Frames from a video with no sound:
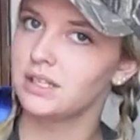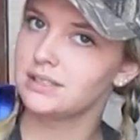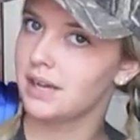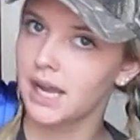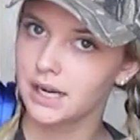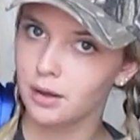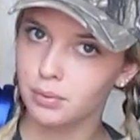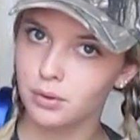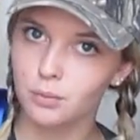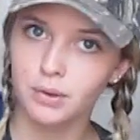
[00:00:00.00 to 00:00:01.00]
it and tie it
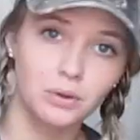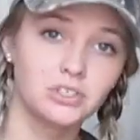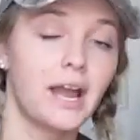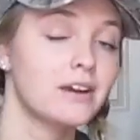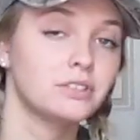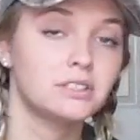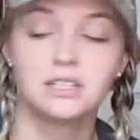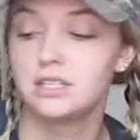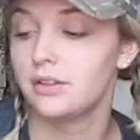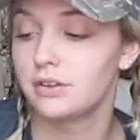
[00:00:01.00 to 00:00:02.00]
up a little bit, which I actually
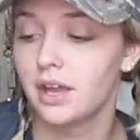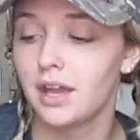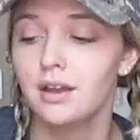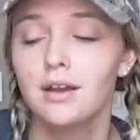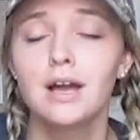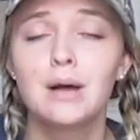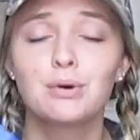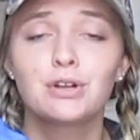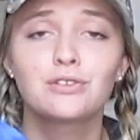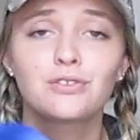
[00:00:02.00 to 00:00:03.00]
did the other day.
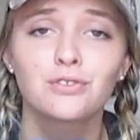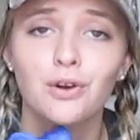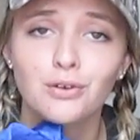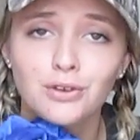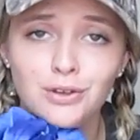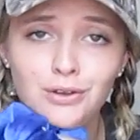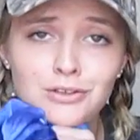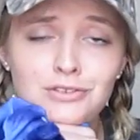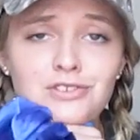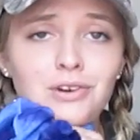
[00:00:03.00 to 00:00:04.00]
But it's so cute
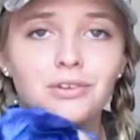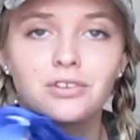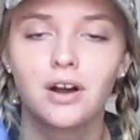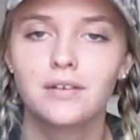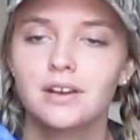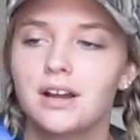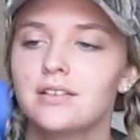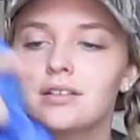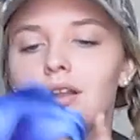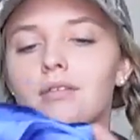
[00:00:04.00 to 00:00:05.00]
and so soft, and I
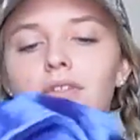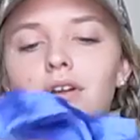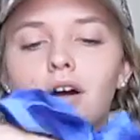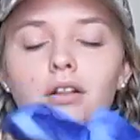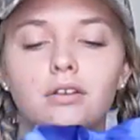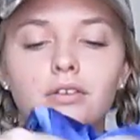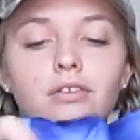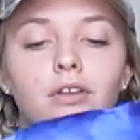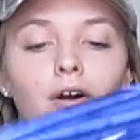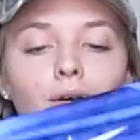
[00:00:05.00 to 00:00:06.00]
just love the
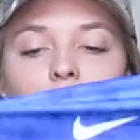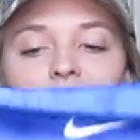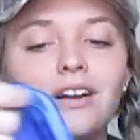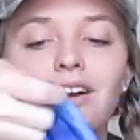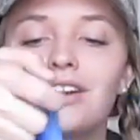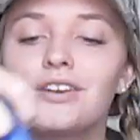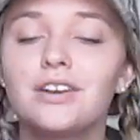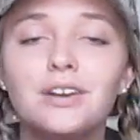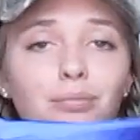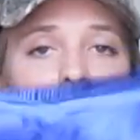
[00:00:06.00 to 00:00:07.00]
colors, so couldn't